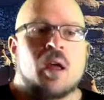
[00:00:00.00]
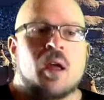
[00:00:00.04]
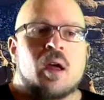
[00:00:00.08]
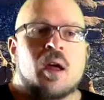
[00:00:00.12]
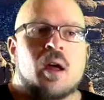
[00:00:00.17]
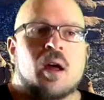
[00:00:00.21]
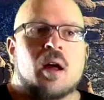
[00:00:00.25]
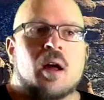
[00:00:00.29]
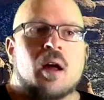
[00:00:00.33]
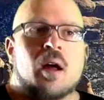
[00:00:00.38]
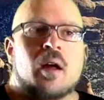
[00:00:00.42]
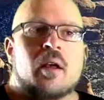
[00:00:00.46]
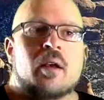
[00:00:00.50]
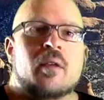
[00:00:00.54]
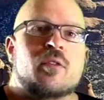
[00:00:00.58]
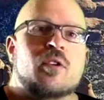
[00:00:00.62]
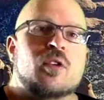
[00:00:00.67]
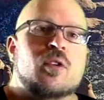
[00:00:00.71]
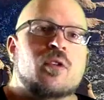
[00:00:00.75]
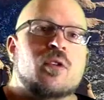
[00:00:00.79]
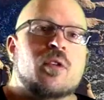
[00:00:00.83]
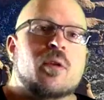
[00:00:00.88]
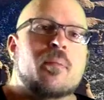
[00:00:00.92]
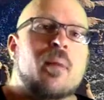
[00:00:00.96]
Uh, and if you
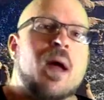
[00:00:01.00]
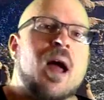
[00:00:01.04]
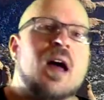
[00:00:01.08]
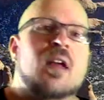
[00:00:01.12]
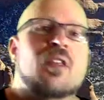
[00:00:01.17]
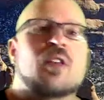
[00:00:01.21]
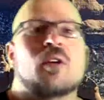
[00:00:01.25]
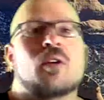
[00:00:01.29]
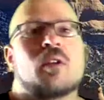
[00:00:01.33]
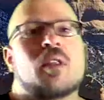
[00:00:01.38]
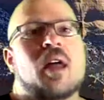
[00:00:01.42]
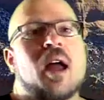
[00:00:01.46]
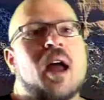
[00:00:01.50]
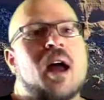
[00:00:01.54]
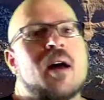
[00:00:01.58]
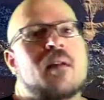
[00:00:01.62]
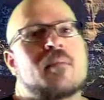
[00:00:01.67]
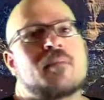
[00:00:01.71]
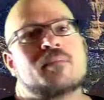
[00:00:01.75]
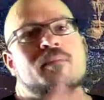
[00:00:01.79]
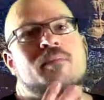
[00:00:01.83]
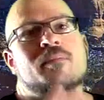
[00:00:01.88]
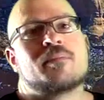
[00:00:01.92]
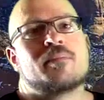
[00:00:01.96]
do the math on
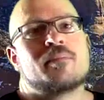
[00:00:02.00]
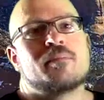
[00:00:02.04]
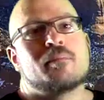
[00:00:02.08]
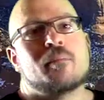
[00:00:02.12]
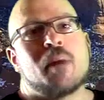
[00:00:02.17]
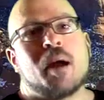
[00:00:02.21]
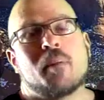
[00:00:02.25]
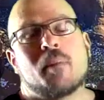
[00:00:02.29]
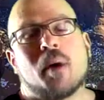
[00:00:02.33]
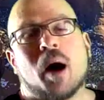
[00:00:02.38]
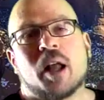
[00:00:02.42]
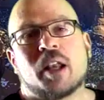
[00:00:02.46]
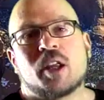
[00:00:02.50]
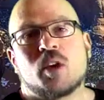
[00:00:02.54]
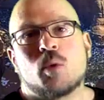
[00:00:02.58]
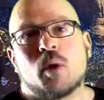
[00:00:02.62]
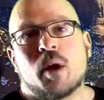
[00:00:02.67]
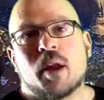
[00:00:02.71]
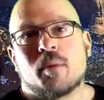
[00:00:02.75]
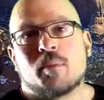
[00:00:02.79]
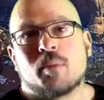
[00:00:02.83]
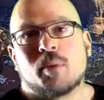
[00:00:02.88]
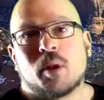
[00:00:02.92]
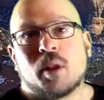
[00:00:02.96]
that, my body
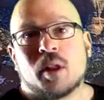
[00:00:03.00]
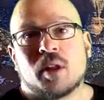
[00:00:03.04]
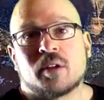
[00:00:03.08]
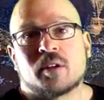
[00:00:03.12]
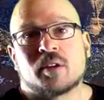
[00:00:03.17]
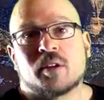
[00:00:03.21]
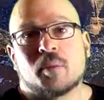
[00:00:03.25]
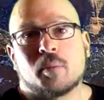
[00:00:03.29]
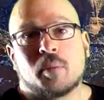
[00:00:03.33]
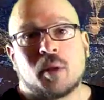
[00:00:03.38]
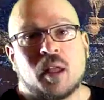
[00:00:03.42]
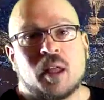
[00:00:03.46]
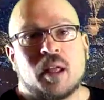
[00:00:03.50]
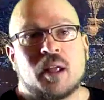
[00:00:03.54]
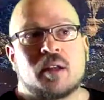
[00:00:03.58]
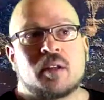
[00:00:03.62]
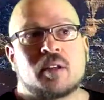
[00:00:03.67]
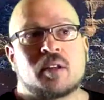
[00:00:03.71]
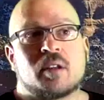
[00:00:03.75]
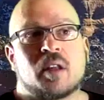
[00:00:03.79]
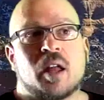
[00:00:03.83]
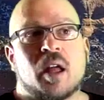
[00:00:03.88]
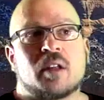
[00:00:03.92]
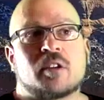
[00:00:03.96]
weight plus the
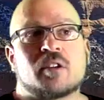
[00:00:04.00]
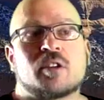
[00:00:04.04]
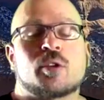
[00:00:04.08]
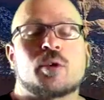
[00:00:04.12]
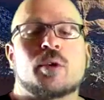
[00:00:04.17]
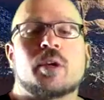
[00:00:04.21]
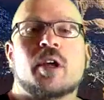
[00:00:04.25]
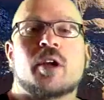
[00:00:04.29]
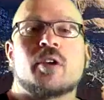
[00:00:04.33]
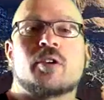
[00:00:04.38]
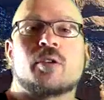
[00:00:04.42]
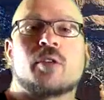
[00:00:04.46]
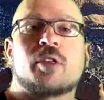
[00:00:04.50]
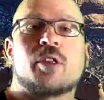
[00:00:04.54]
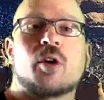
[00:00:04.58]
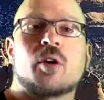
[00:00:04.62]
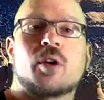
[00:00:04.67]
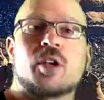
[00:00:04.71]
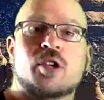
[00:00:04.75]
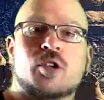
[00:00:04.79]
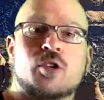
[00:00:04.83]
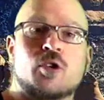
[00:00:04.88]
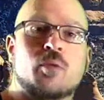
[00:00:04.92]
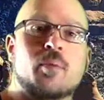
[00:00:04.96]
plates, that's three hundred
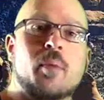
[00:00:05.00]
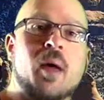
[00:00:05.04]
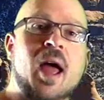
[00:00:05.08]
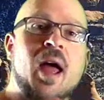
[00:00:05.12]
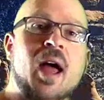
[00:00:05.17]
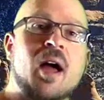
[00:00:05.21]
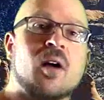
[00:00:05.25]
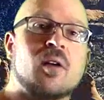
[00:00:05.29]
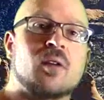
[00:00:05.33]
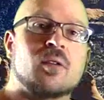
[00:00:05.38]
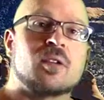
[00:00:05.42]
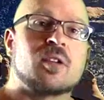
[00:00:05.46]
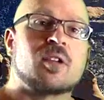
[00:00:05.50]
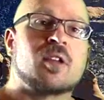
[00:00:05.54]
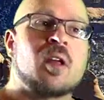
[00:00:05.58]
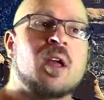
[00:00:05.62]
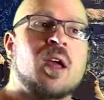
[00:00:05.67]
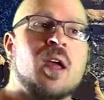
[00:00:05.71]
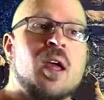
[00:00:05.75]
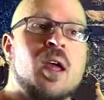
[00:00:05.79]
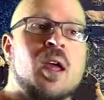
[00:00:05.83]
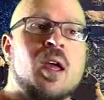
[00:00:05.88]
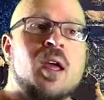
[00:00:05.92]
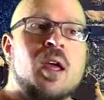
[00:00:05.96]
thirty-two pounds,
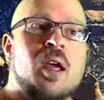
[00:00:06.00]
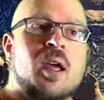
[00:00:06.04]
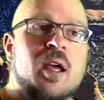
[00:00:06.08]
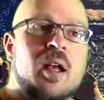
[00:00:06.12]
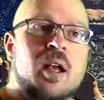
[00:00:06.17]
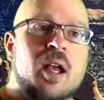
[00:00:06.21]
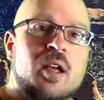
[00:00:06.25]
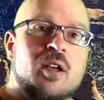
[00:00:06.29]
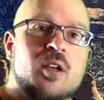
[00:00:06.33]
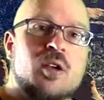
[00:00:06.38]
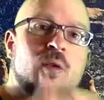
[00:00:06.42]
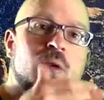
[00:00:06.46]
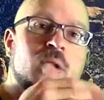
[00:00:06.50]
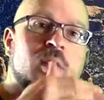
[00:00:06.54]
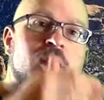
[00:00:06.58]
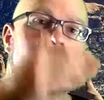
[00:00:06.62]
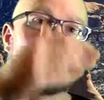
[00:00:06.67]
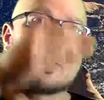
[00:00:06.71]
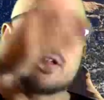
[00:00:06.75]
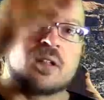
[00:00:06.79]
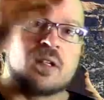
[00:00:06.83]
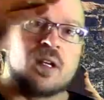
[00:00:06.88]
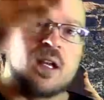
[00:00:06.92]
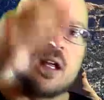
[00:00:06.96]
and I do it
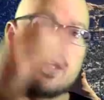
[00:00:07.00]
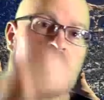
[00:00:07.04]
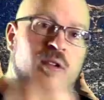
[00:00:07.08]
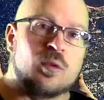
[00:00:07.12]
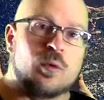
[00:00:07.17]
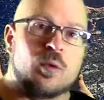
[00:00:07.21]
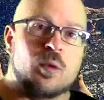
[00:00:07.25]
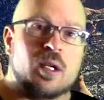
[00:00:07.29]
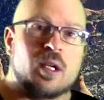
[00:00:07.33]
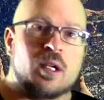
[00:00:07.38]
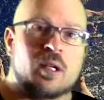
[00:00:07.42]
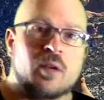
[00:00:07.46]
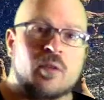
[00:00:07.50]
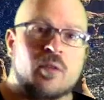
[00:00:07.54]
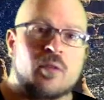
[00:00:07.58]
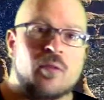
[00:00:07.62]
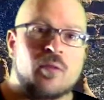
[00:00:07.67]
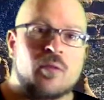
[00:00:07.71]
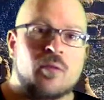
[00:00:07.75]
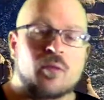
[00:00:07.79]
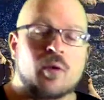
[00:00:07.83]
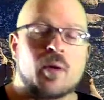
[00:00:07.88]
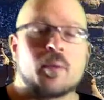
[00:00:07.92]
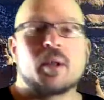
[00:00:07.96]
six days a week
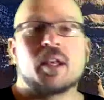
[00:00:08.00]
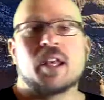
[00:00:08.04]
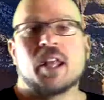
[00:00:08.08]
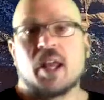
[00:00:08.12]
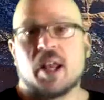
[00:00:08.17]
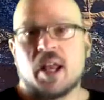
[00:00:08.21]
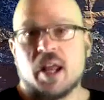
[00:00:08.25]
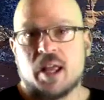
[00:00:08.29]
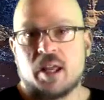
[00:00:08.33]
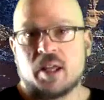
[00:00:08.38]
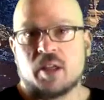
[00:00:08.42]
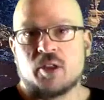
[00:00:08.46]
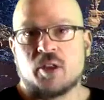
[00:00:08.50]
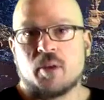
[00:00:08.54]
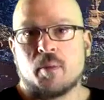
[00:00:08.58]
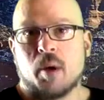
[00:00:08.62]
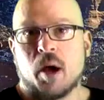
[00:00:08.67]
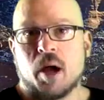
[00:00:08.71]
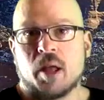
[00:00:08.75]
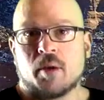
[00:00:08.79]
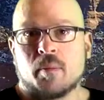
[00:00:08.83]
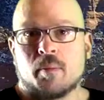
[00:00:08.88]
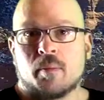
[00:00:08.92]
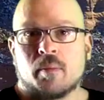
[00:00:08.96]
from a dead hang at the
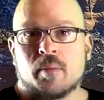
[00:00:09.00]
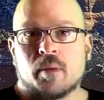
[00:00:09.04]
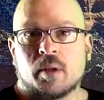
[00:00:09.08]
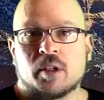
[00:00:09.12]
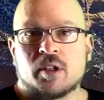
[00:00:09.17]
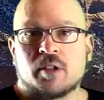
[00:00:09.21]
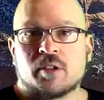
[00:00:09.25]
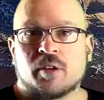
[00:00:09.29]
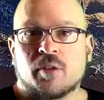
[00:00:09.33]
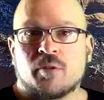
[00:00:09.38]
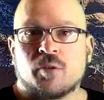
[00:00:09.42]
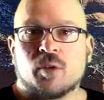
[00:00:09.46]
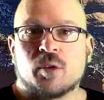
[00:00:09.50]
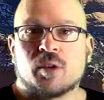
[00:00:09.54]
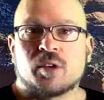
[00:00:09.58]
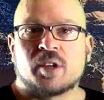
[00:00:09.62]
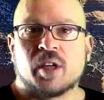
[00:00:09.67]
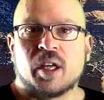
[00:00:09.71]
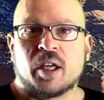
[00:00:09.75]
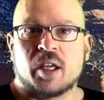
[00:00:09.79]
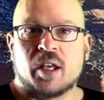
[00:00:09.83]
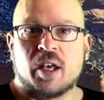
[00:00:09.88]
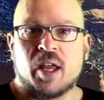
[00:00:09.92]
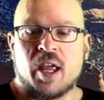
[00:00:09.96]
bottom, at least a full
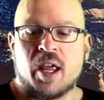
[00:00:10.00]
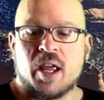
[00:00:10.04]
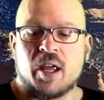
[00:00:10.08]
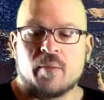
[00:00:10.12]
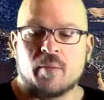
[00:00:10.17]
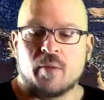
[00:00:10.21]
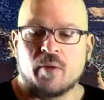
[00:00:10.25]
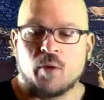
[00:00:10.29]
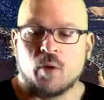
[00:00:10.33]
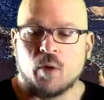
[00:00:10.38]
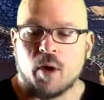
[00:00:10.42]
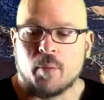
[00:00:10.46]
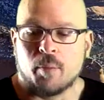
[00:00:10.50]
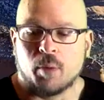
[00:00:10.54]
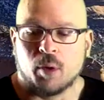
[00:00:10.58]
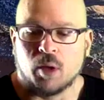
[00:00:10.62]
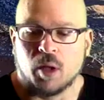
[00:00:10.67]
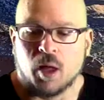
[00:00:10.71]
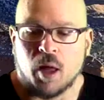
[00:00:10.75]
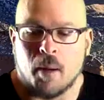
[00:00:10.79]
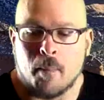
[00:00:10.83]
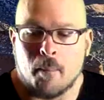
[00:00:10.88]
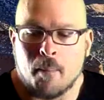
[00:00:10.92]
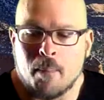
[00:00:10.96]
second hang before I
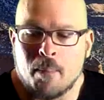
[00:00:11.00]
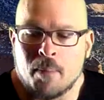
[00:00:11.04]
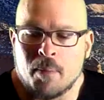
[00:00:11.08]
pull up.